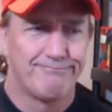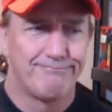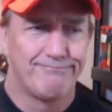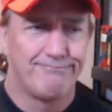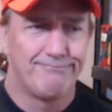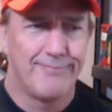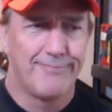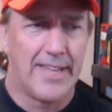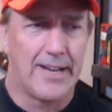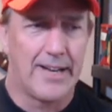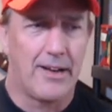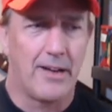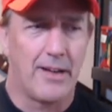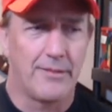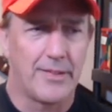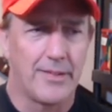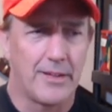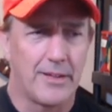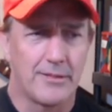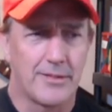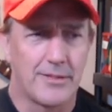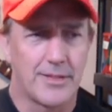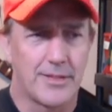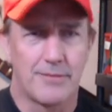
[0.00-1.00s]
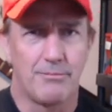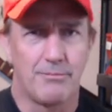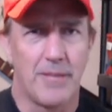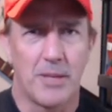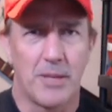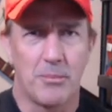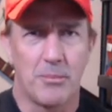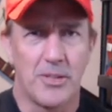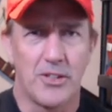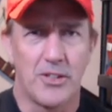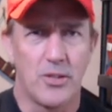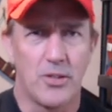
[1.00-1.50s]
you know, they'll just make
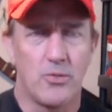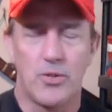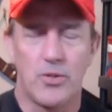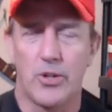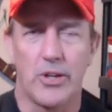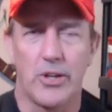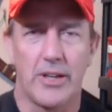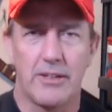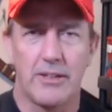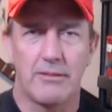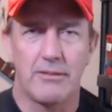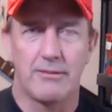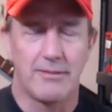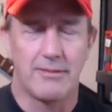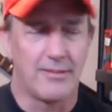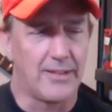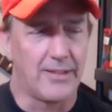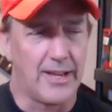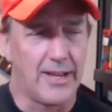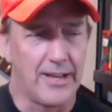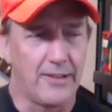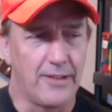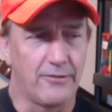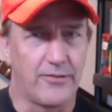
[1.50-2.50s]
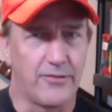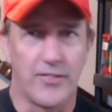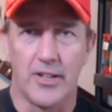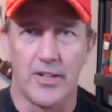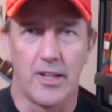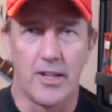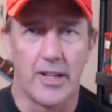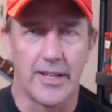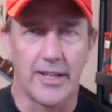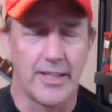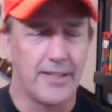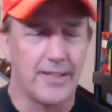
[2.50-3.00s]
me do shit. I didn't feel
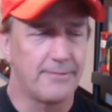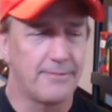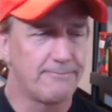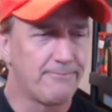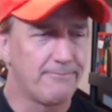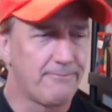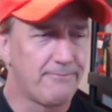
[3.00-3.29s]
like it.